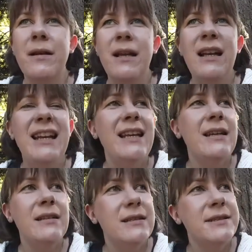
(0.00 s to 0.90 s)

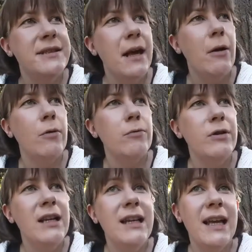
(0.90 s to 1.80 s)
Lily is now
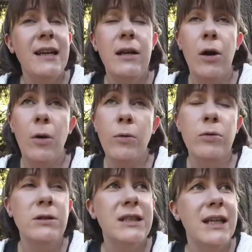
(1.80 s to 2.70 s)
really getting
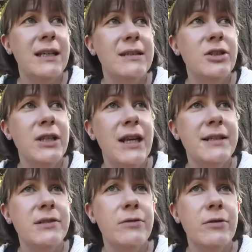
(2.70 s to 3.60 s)
old, and she
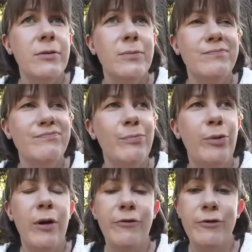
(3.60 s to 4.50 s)
has her
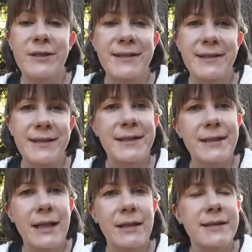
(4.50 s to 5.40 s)

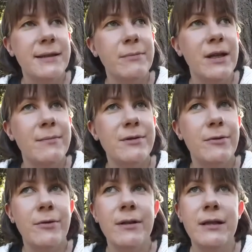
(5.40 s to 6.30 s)
preferences and sometimes
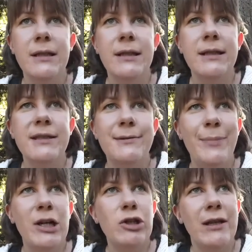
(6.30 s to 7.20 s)
her
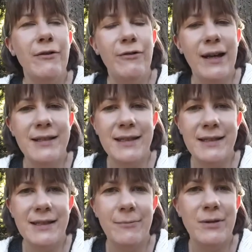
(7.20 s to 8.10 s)
special effects, I
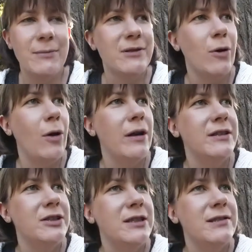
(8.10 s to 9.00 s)
sometimes call
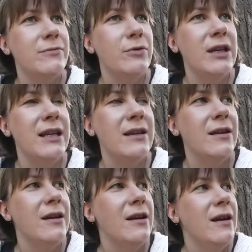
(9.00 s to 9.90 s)
it. She is really
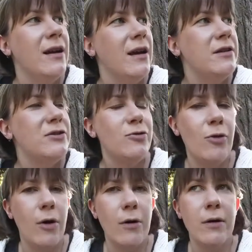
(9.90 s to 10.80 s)
a
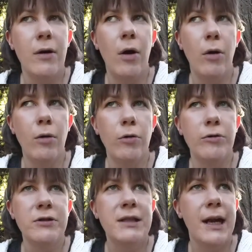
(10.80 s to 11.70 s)
strong
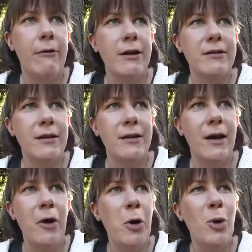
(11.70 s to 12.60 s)
old character
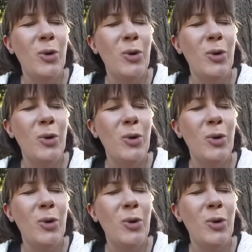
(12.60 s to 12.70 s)
now.